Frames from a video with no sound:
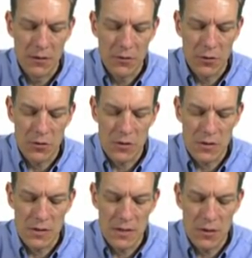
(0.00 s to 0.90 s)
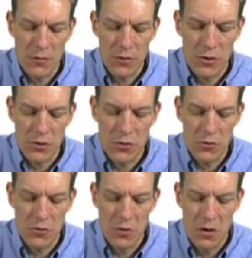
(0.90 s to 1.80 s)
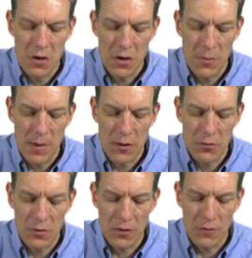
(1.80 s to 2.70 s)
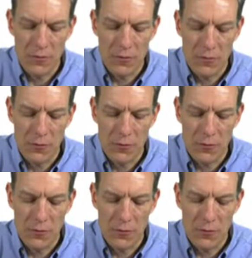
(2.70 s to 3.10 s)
So there's a C over 2 amount of